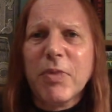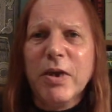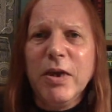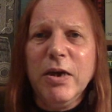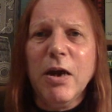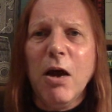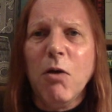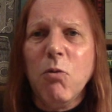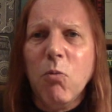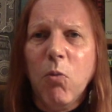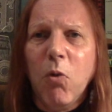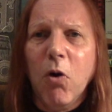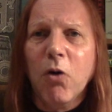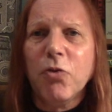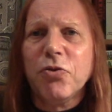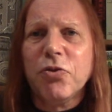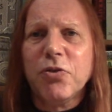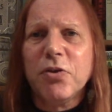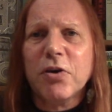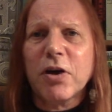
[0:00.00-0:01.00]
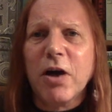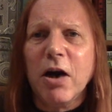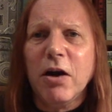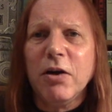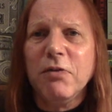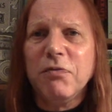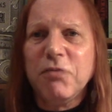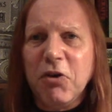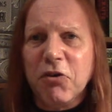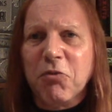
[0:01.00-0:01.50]
you don't want the
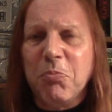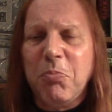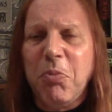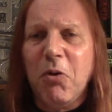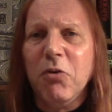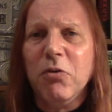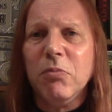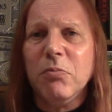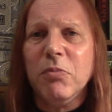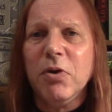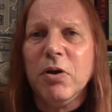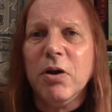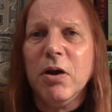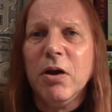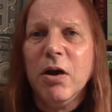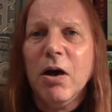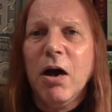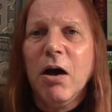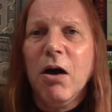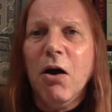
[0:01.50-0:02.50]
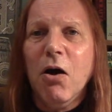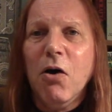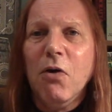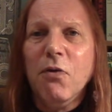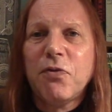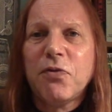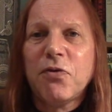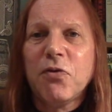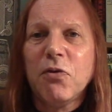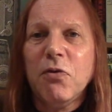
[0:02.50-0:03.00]
kind of disappointment
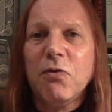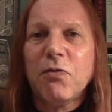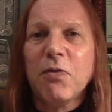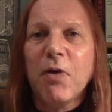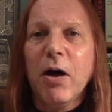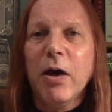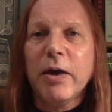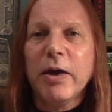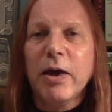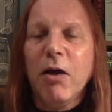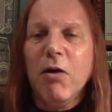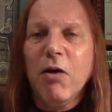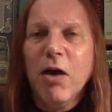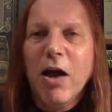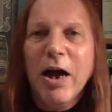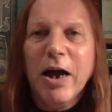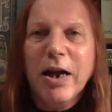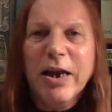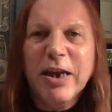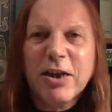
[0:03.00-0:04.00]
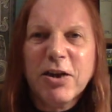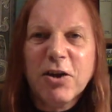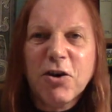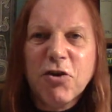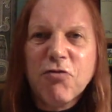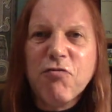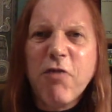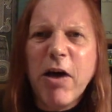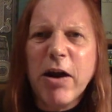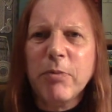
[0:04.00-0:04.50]
of sort of like, you know, an
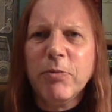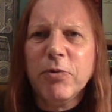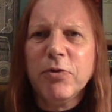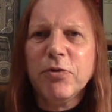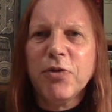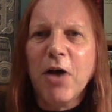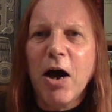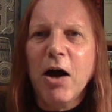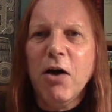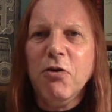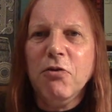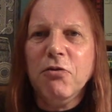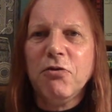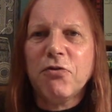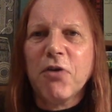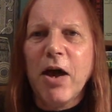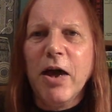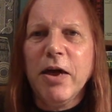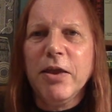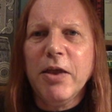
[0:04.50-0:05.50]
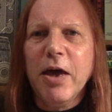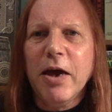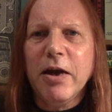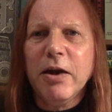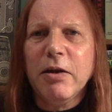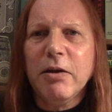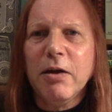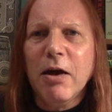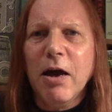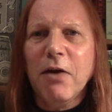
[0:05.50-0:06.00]
incredible nose and
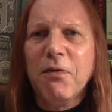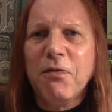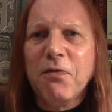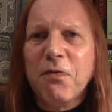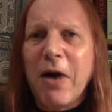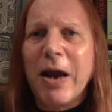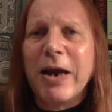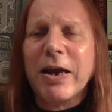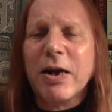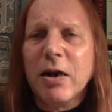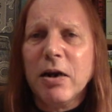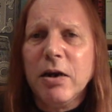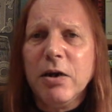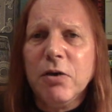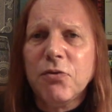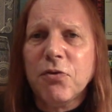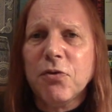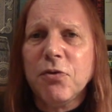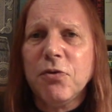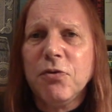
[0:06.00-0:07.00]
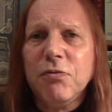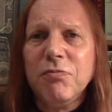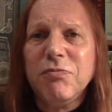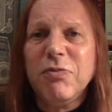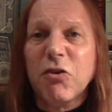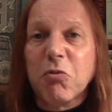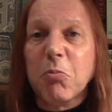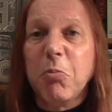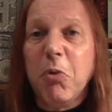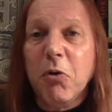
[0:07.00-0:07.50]
then a frankly sort of
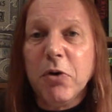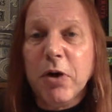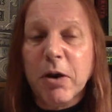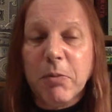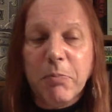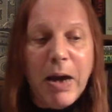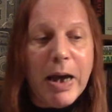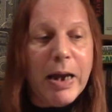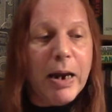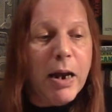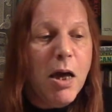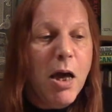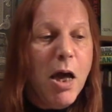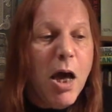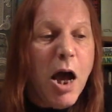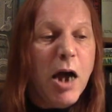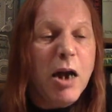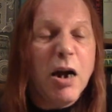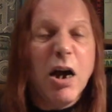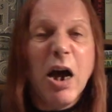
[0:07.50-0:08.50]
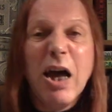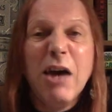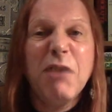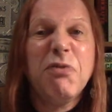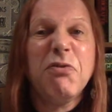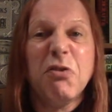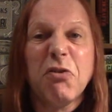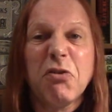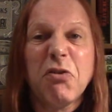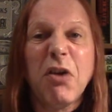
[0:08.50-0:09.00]
disappointing palate. And I
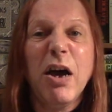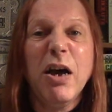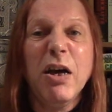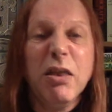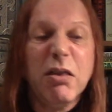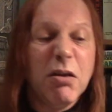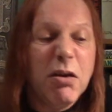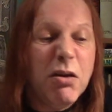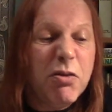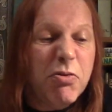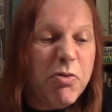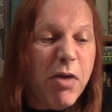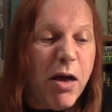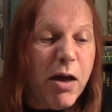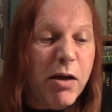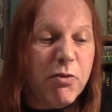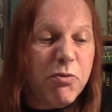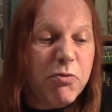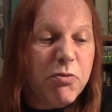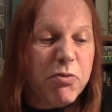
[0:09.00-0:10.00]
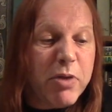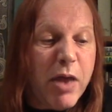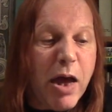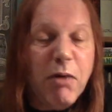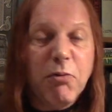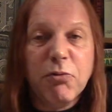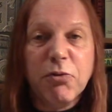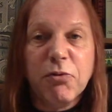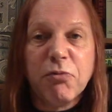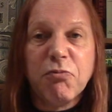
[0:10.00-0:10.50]
have to say that that,
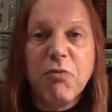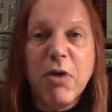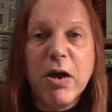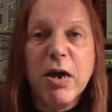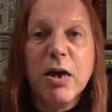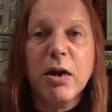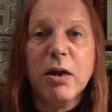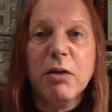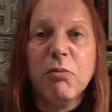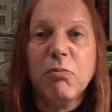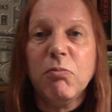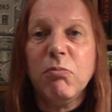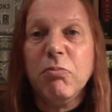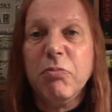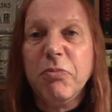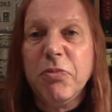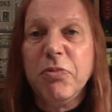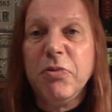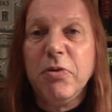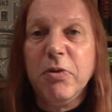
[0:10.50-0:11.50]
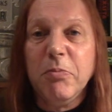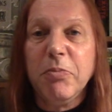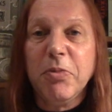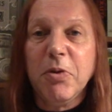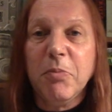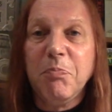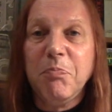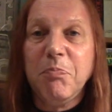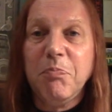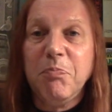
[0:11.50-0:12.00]
that was really the,
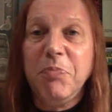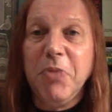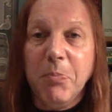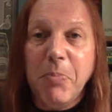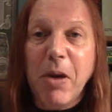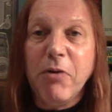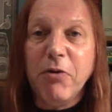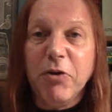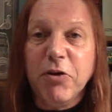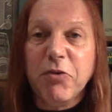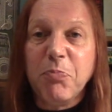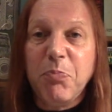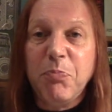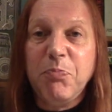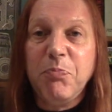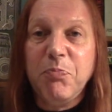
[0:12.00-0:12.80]
the, the Berry's